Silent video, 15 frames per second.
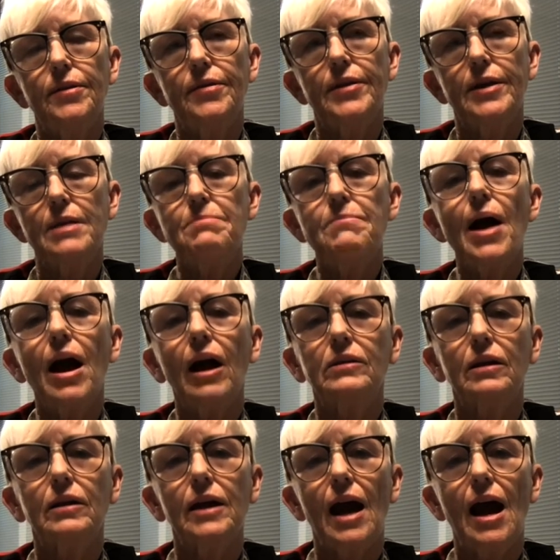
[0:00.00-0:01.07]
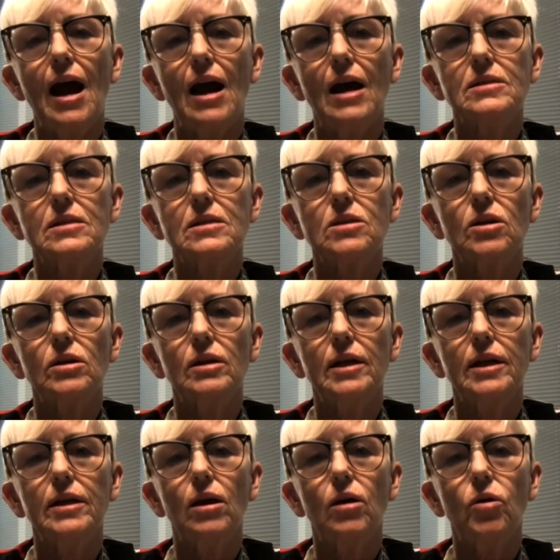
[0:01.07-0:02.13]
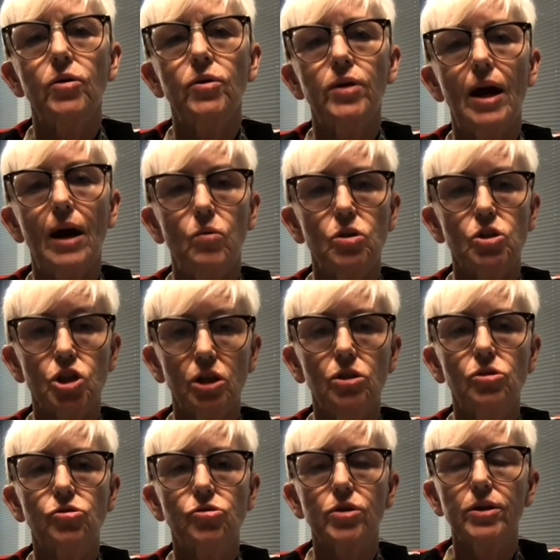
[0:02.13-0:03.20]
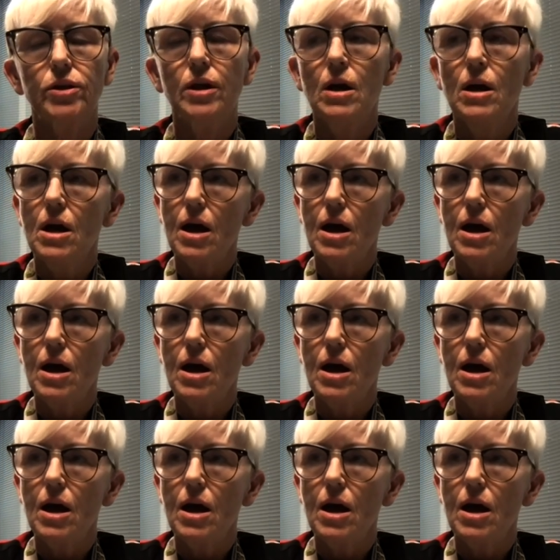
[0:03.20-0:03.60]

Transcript: the impact that it has certainly on our children